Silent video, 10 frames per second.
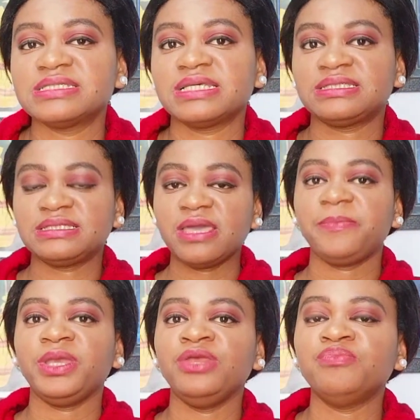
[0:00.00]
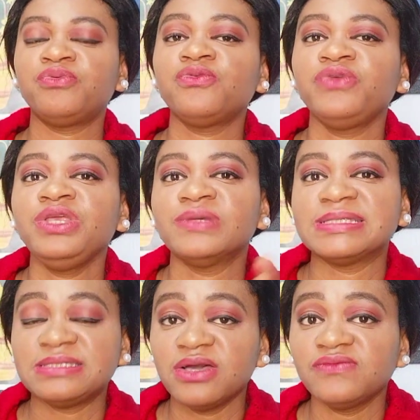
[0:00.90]
step in improving your
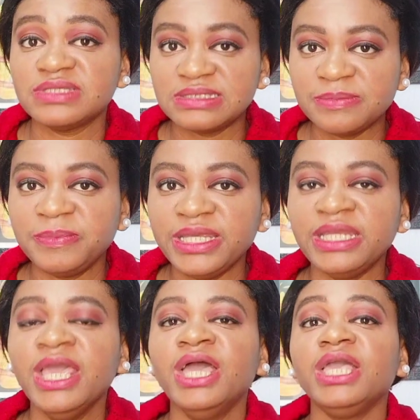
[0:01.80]
self-discipline,